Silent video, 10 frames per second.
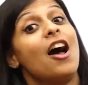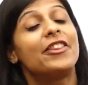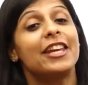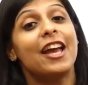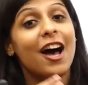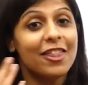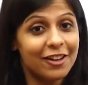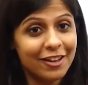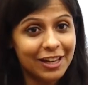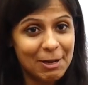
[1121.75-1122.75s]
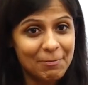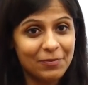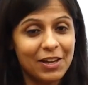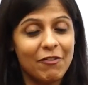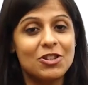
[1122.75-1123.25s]
the other
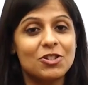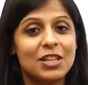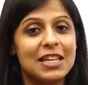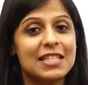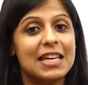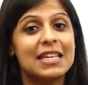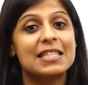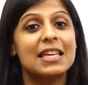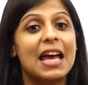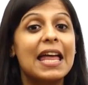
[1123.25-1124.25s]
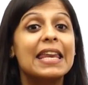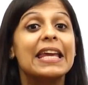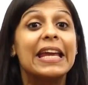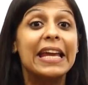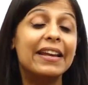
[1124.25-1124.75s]
name given to this is an
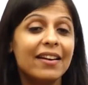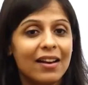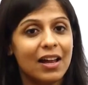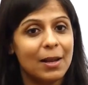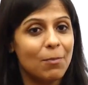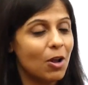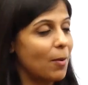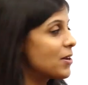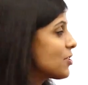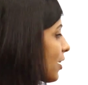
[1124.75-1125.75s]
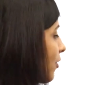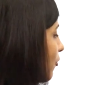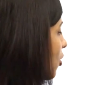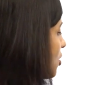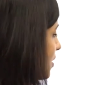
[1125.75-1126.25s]
hidden unemployment. So you can
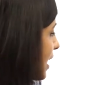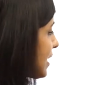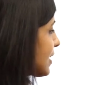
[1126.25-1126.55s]
of course write